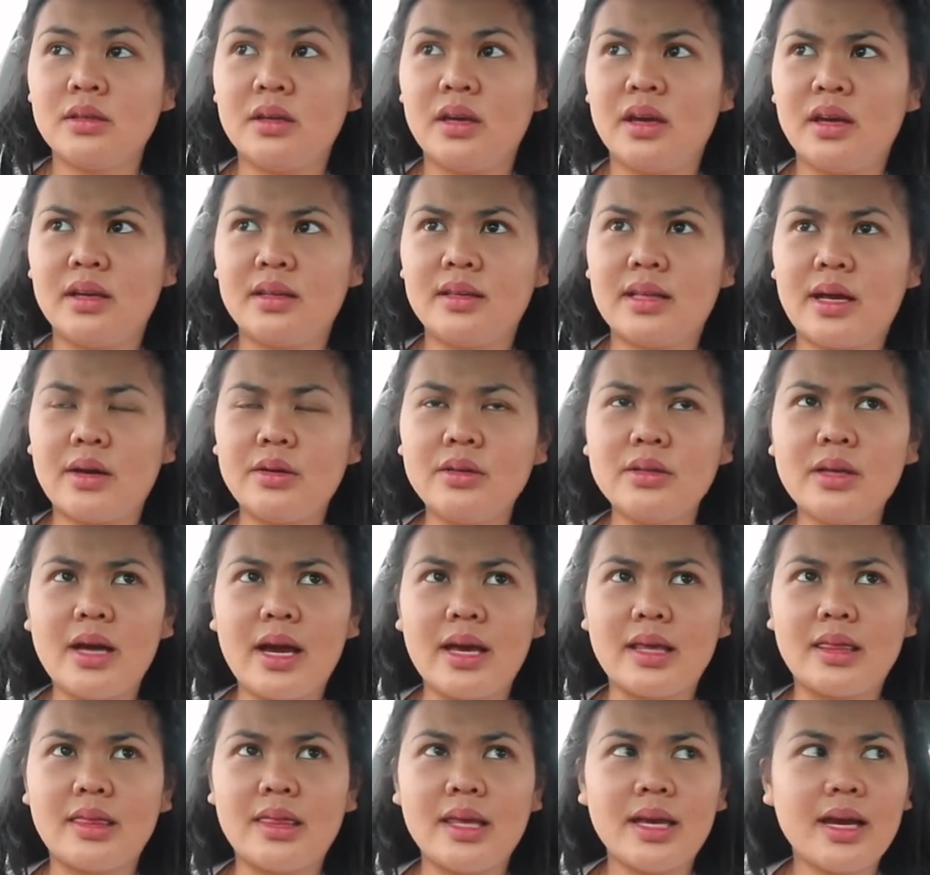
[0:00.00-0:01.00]
And now I
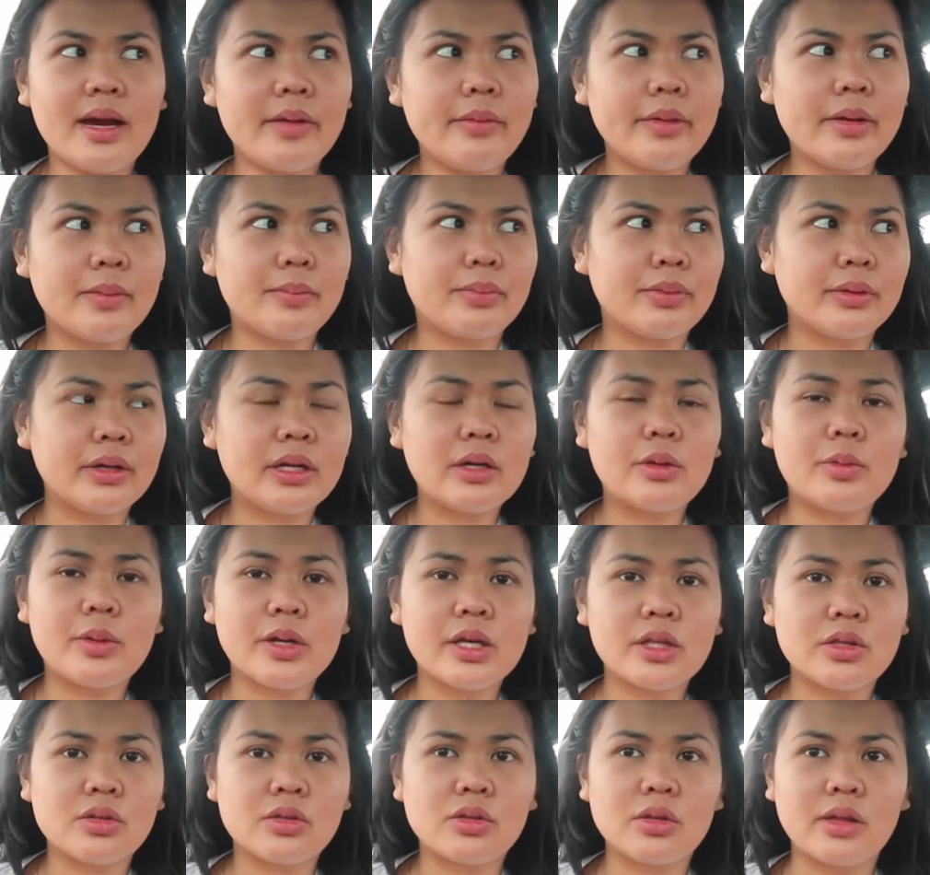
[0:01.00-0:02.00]
think I went pretty
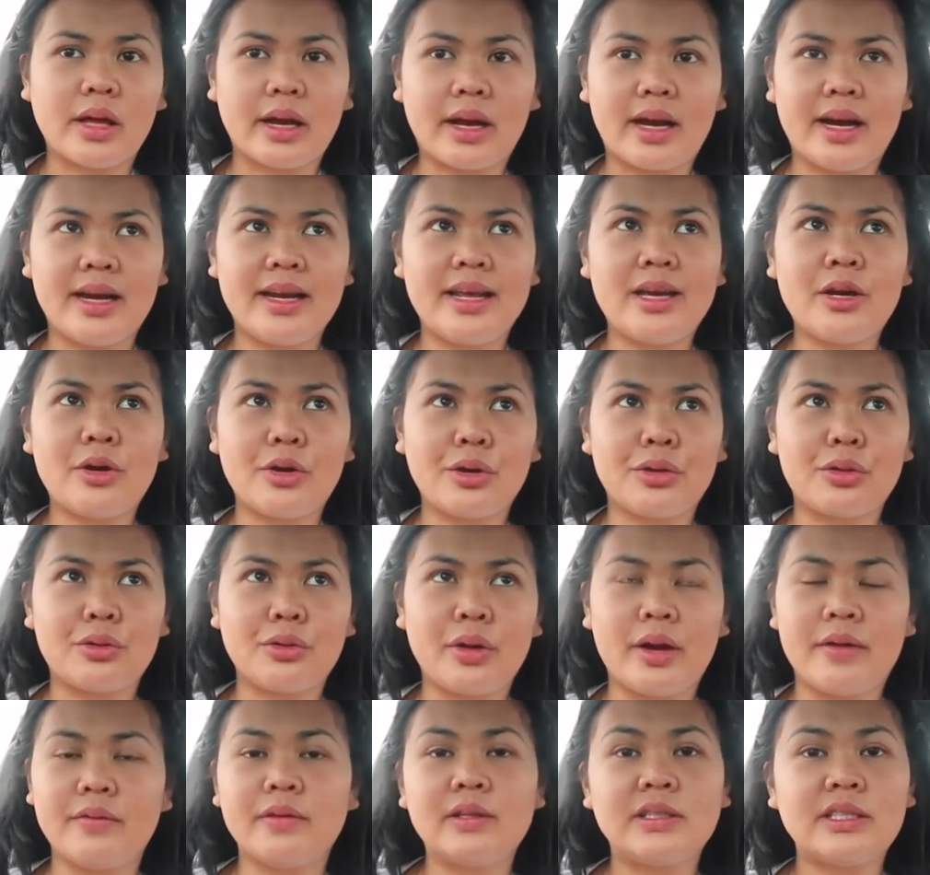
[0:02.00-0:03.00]
quick too. Like, I didn't go through
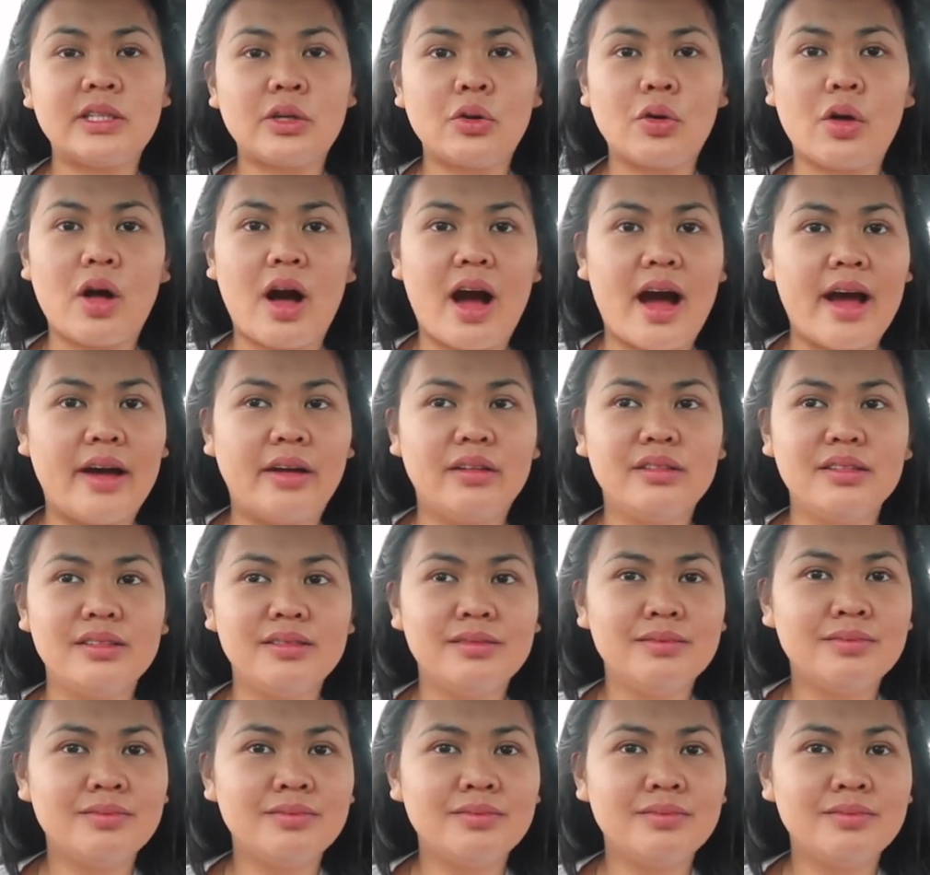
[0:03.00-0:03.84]
every single aisle.